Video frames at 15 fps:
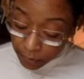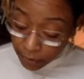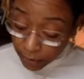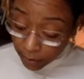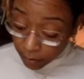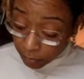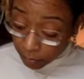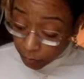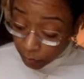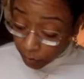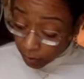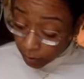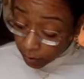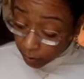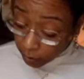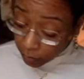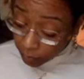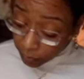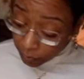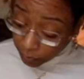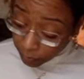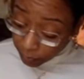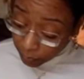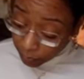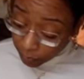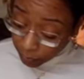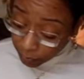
not communicating with you.